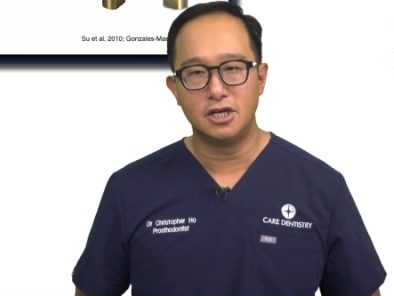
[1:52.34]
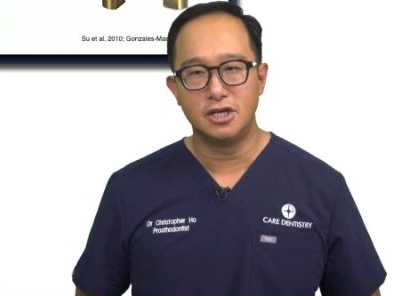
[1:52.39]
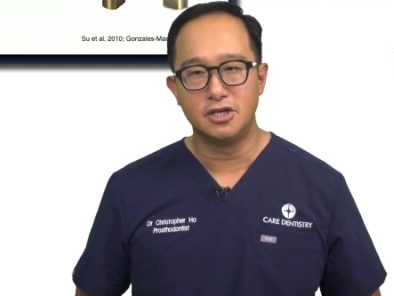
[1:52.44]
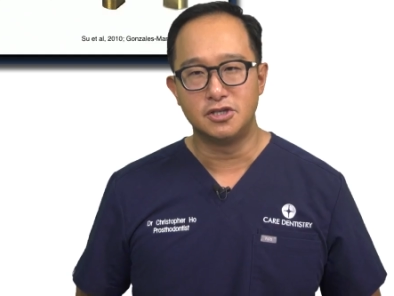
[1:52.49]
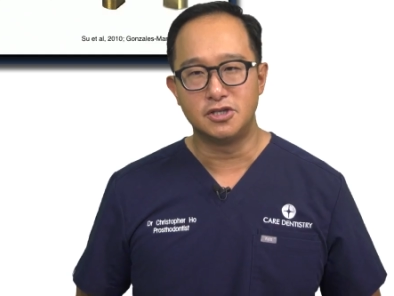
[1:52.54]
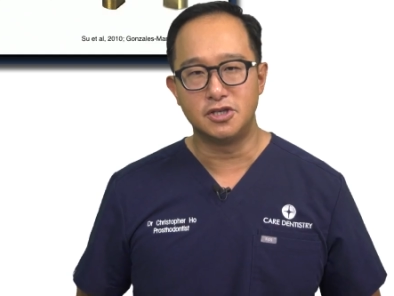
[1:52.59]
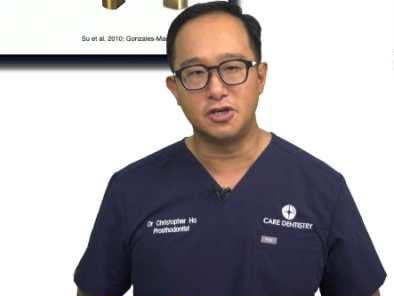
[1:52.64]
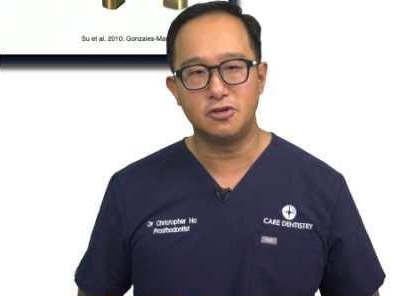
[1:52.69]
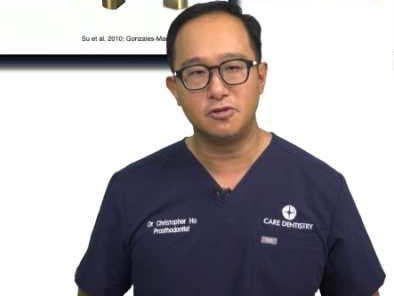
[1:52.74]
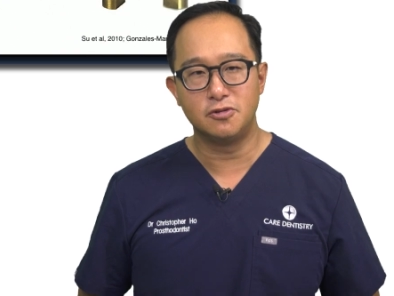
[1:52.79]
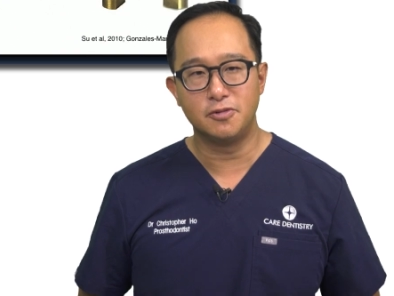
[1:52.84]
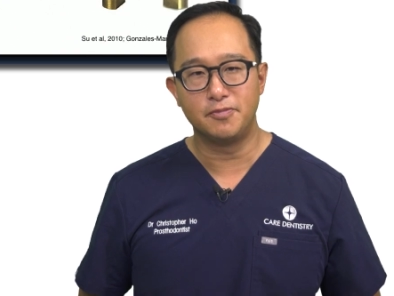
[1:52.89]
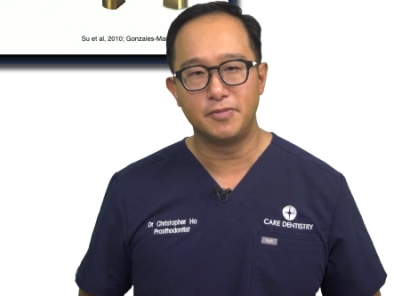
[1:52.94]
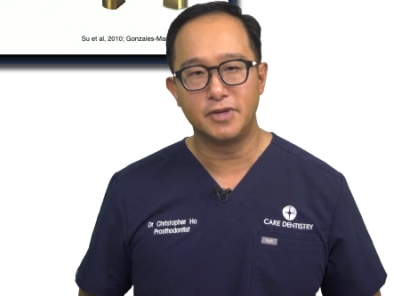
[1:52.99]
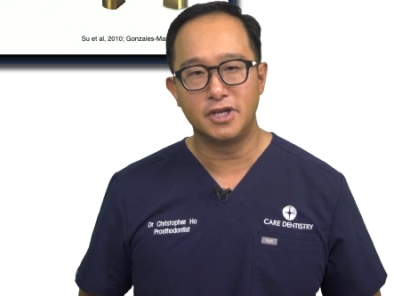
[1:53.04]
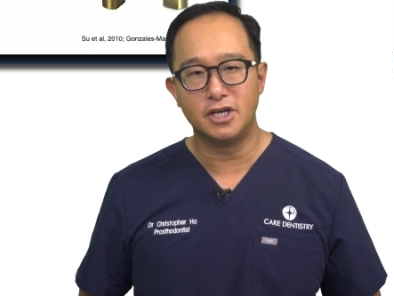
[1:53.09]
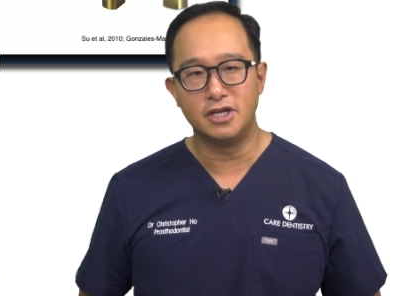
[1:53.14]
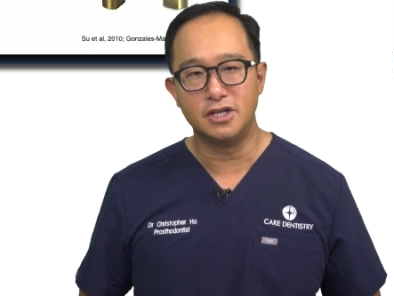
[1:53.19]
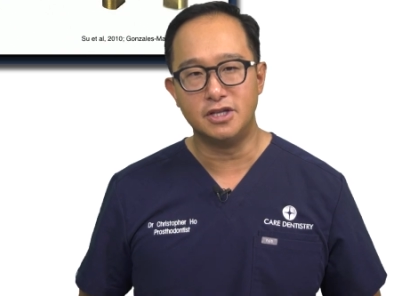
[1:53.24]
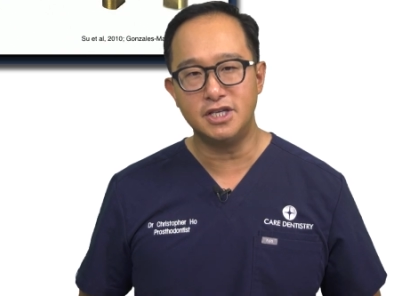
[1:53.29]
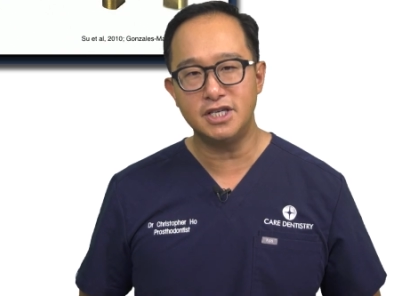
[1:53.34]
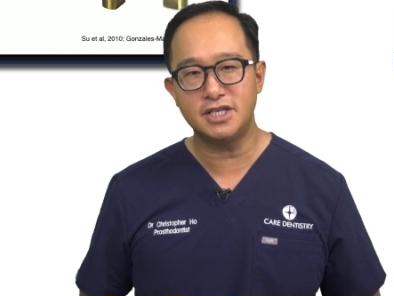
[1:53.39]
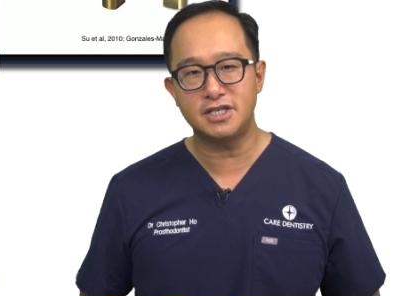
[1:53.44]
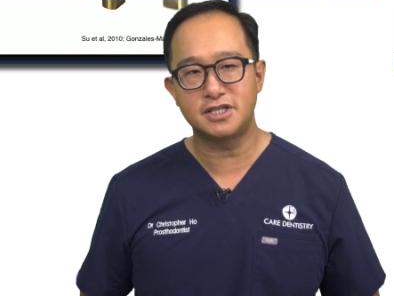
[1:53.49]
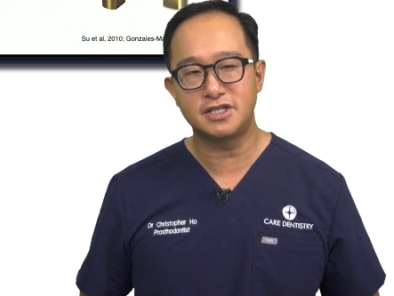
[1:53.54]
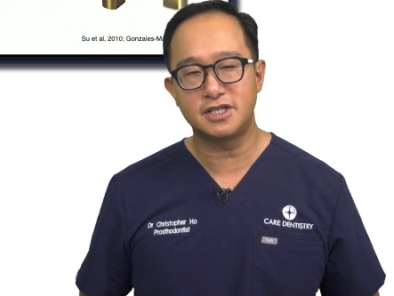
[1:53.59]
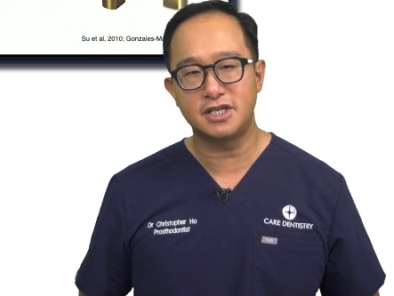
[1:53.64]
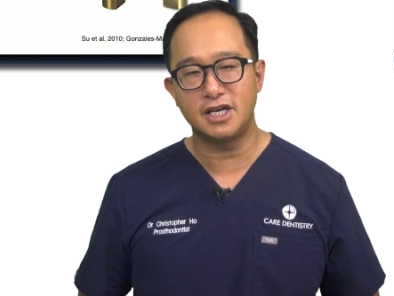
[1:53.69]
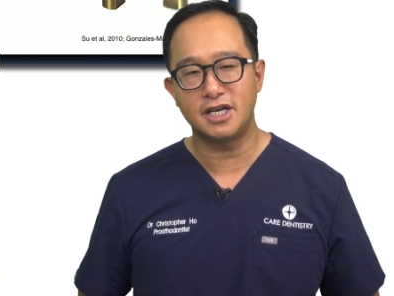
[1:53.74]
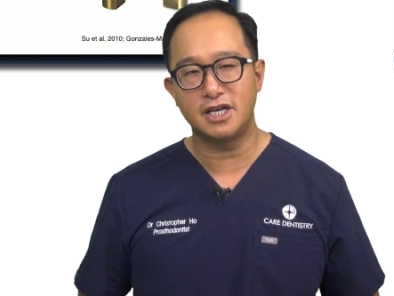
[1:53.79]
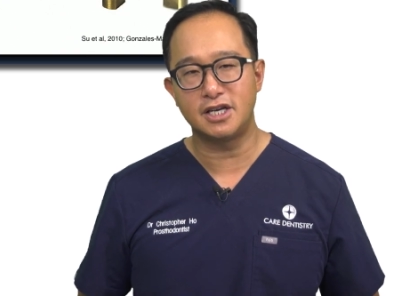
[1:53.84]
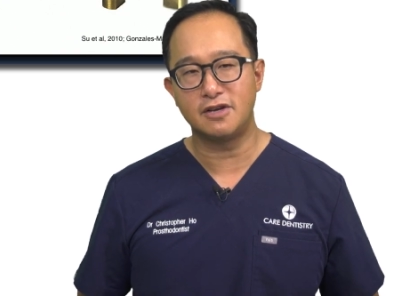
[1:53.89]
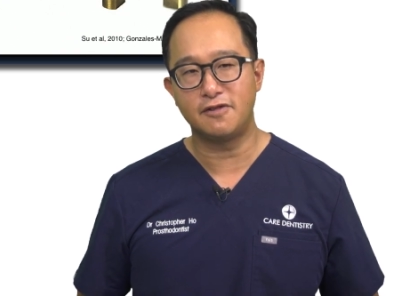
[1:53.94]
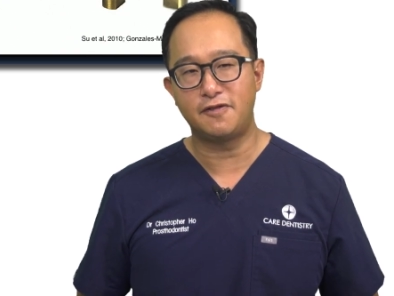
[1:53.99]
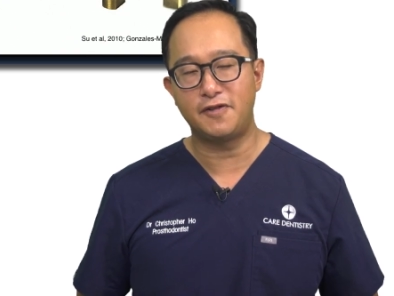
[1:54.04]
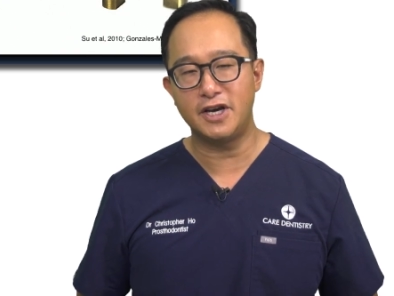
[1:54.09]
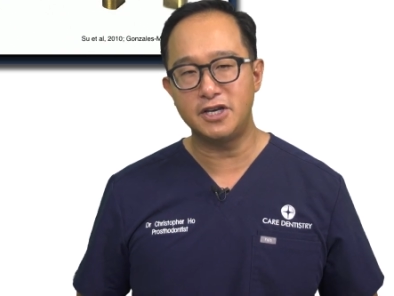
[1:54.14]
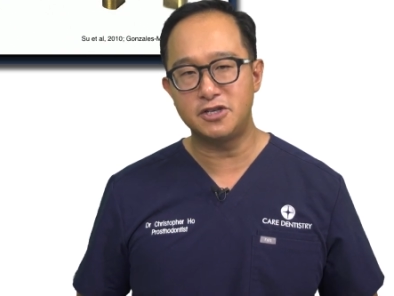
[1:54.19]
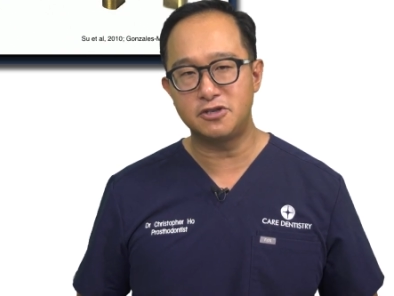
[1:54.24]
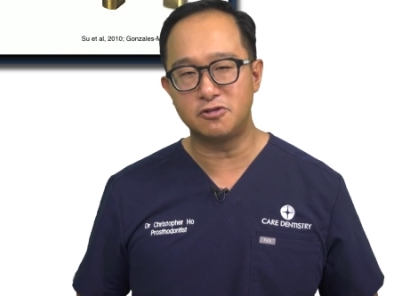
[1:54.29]
So this
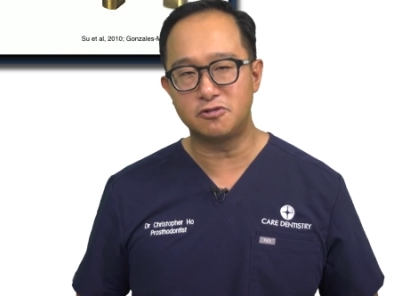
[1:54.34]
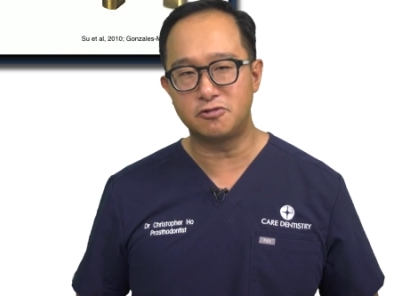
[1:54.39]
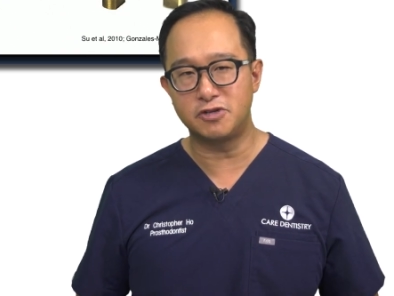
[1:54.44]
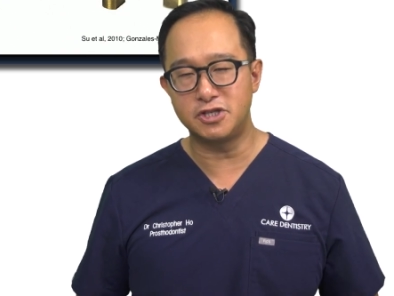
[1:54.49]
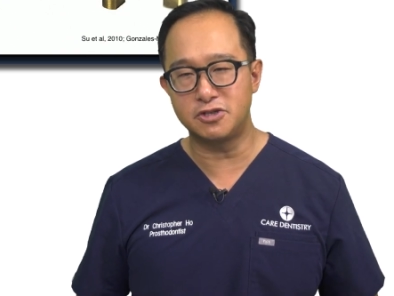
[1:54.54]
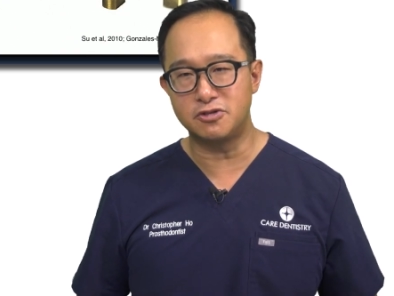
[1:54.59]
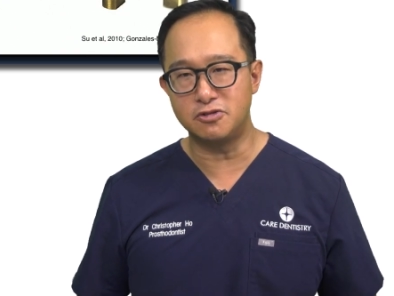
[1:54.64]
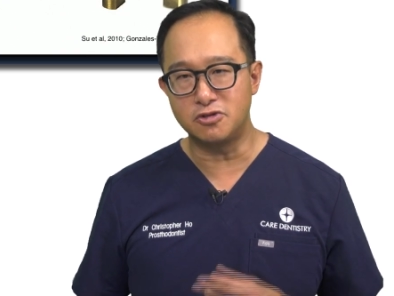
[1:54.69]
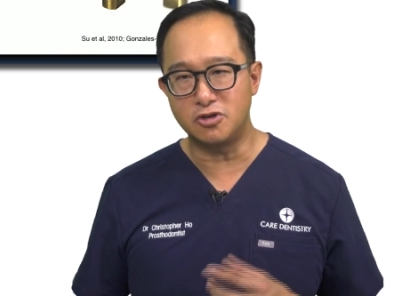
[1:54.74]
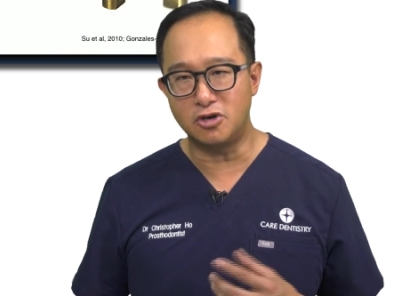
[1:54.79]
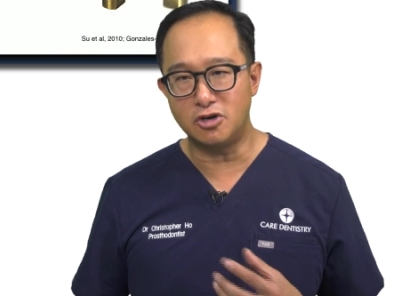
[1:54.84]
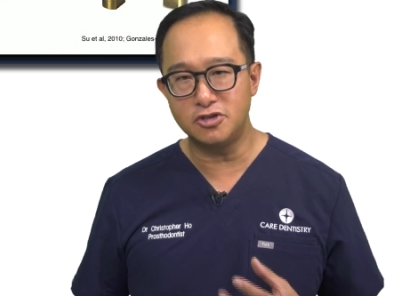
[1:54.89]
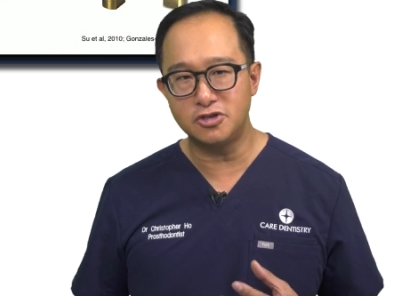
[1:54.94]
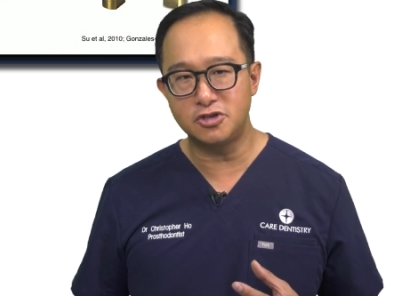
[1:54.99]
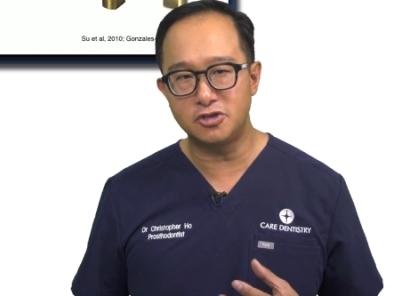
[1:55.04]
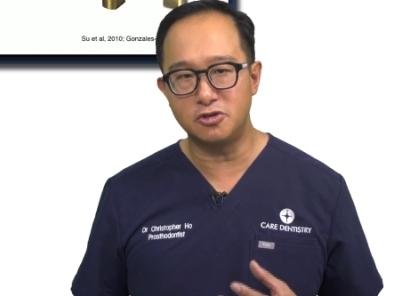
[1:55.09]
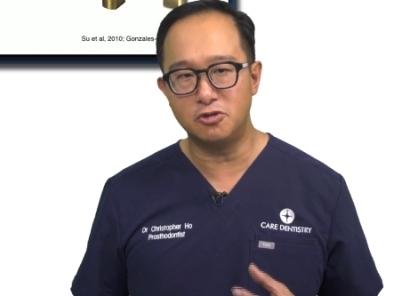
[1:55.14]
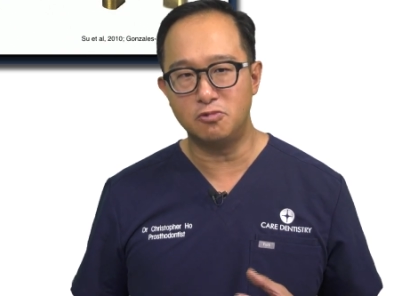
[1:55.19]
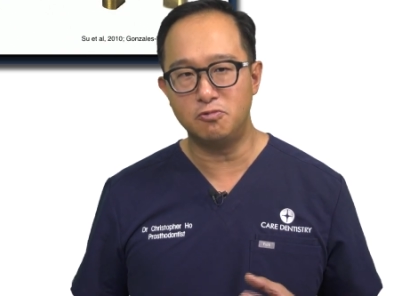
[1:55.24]
facial critical contour,